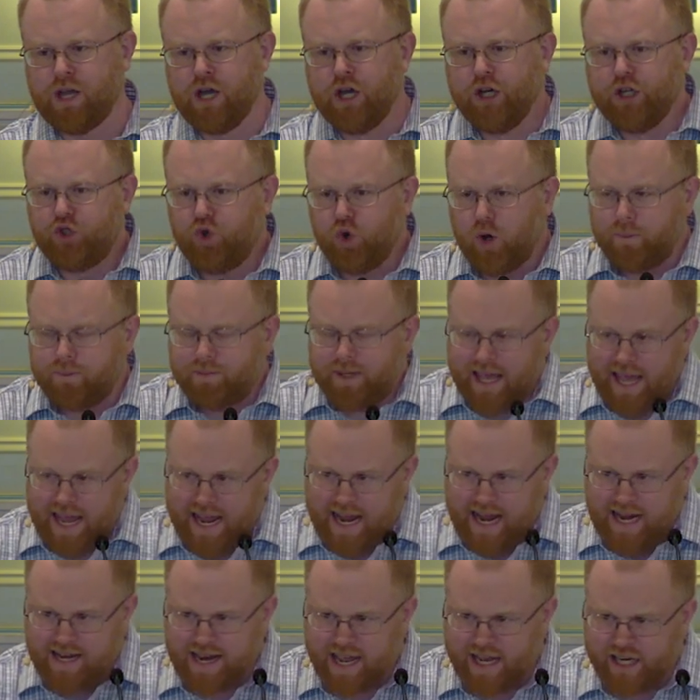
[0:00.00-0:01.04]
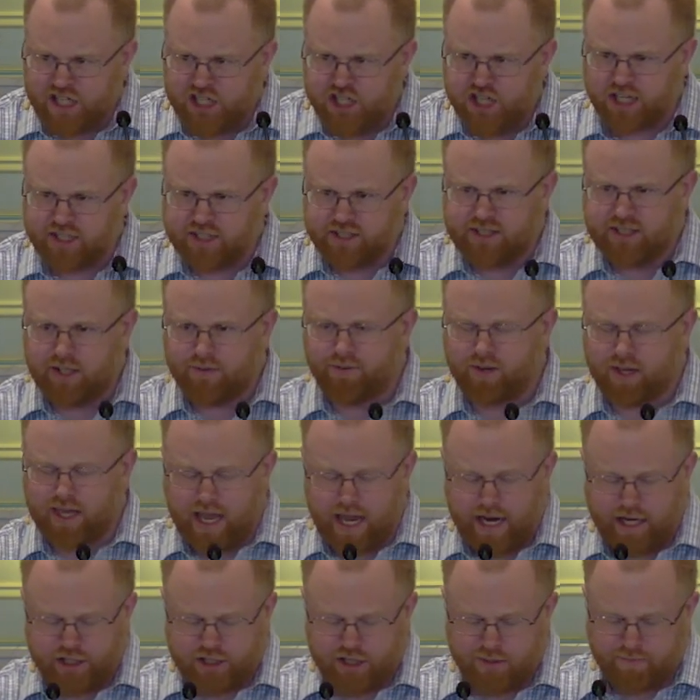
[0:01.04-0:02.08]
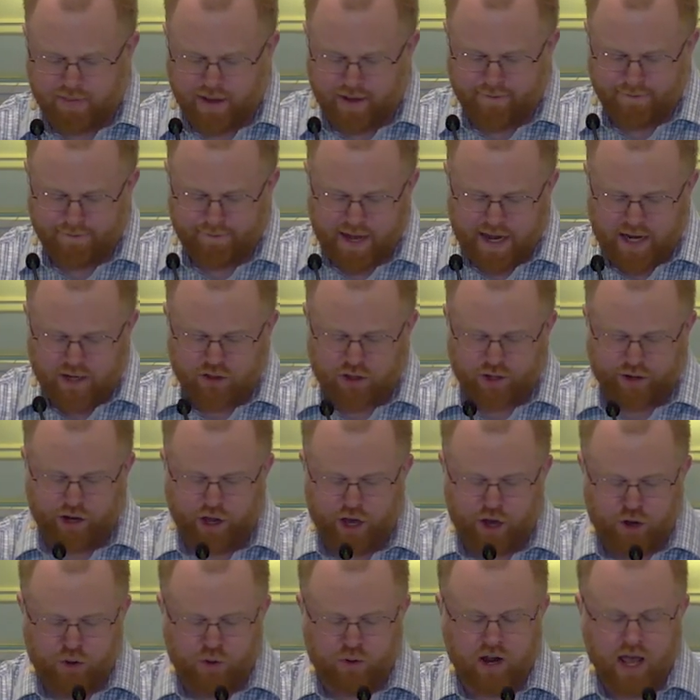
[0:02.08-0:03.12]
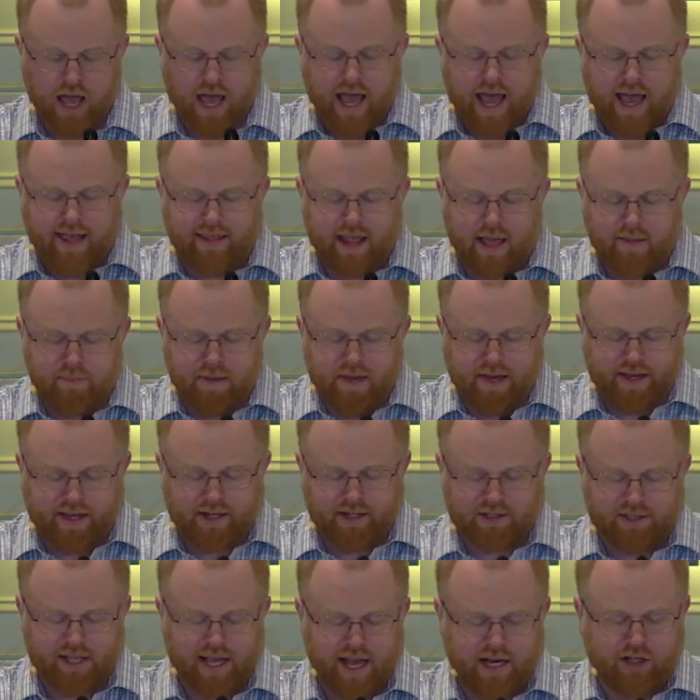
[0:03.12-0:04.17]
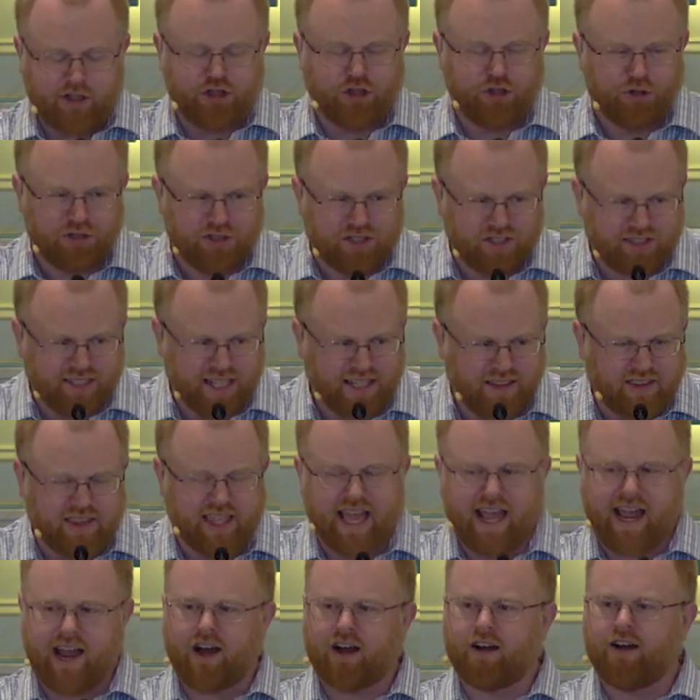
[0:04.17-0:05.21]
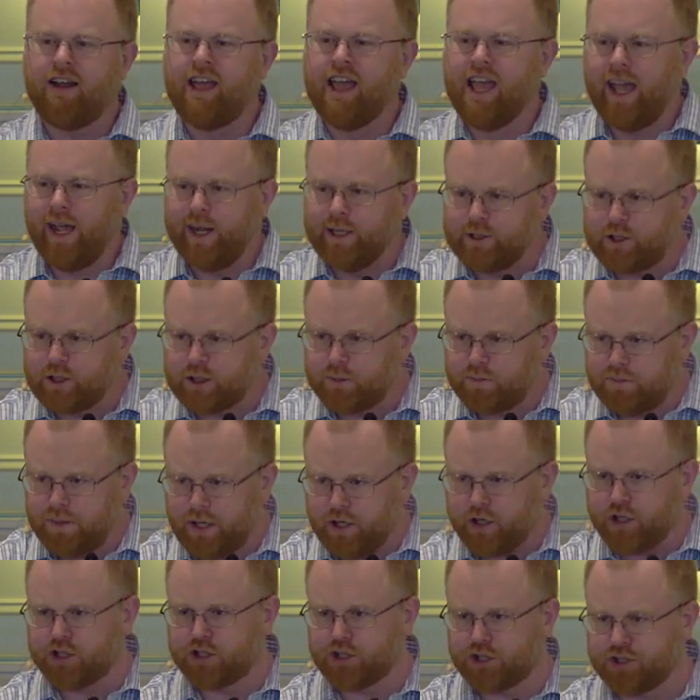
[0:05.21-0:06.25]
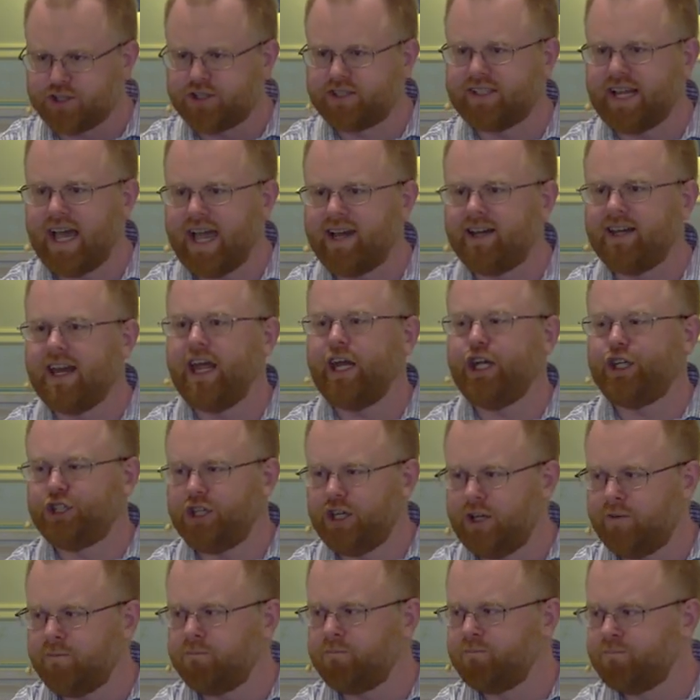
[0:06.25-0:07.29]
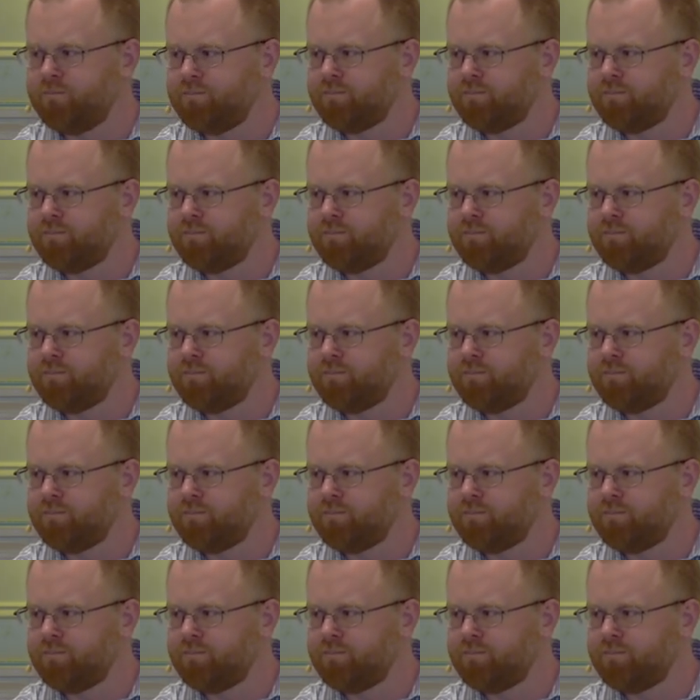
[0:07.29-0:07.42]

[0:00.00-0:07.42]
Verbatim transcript: to obtain that justification by faith alone, and then be content to sit there in spiritual stagnation.